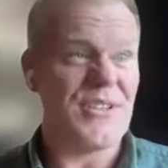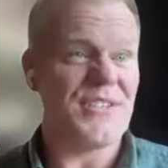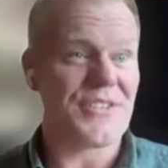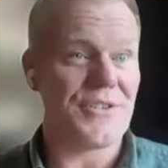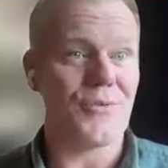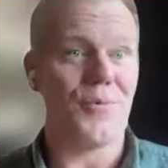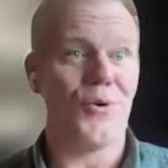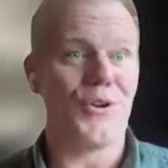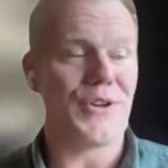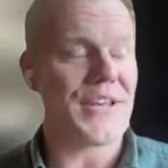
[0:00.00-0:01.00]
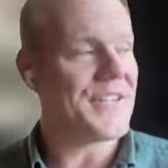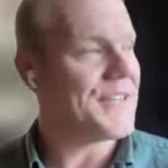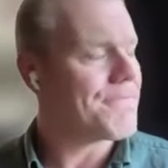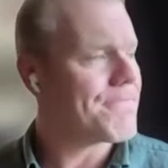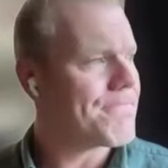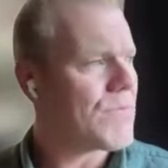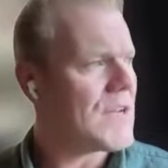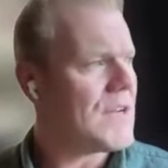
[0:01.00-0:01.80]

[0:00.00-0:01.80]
And as a young boy, you're getting